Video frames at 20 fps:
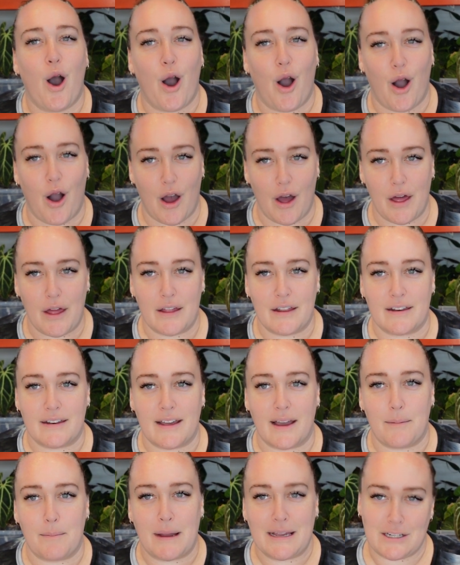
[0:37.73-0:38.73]
on
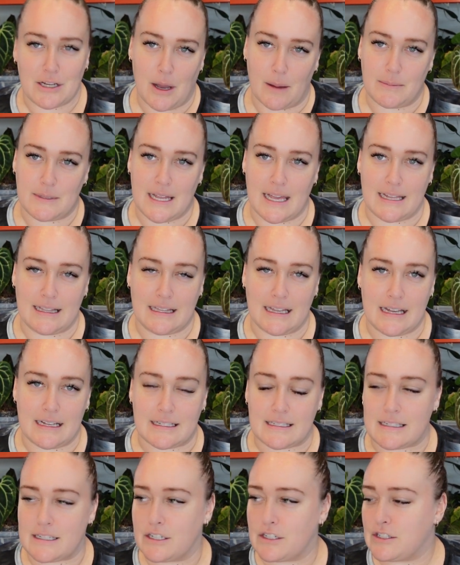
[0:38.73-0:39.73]
my top 10
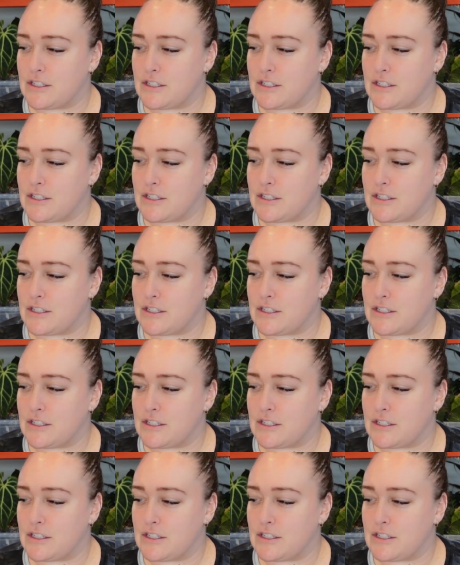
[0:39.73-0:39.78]
list.